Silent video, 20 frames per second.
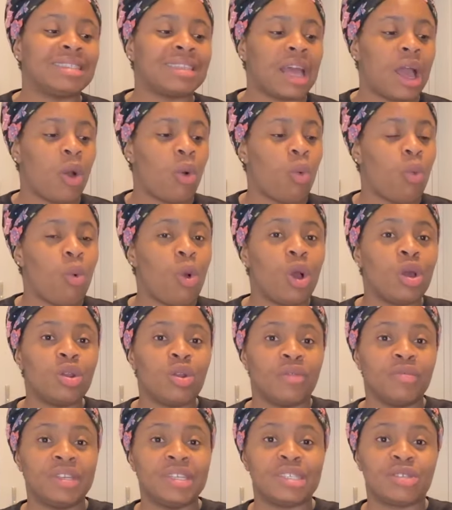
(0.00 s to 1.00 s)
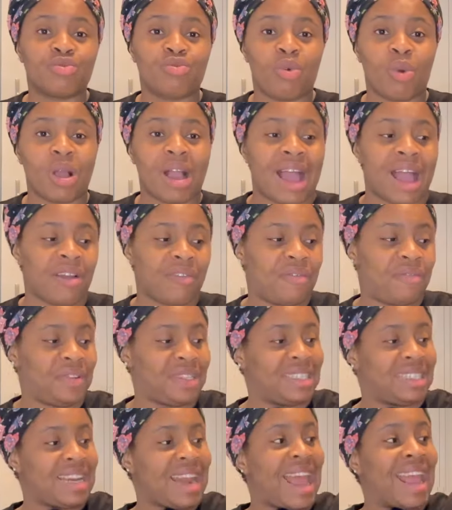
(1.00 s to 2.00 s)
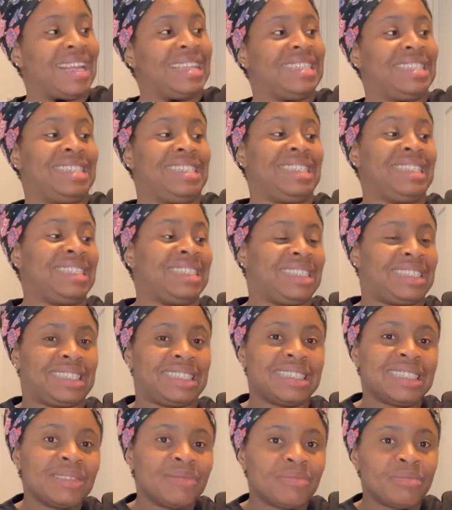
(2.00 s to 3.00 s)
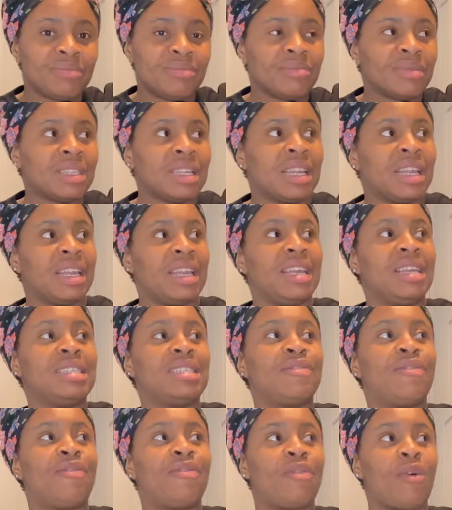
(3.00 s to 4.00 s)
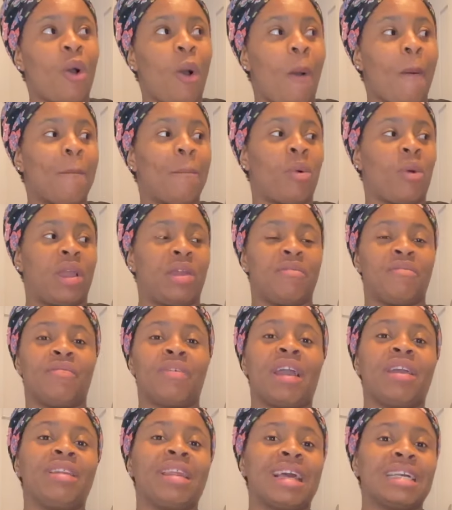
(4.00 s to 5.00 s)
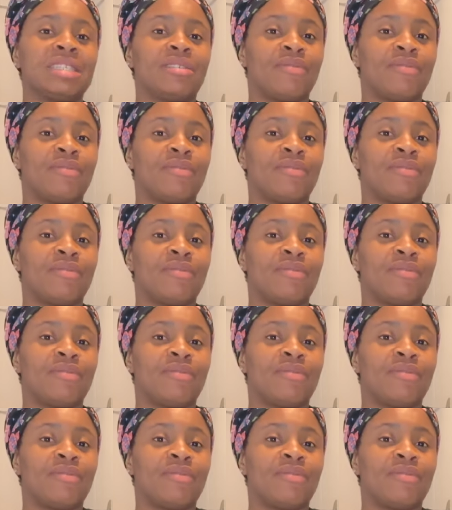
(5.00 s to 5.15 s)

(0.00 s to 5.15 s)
that one of these croaker fish like this is 4.5. That's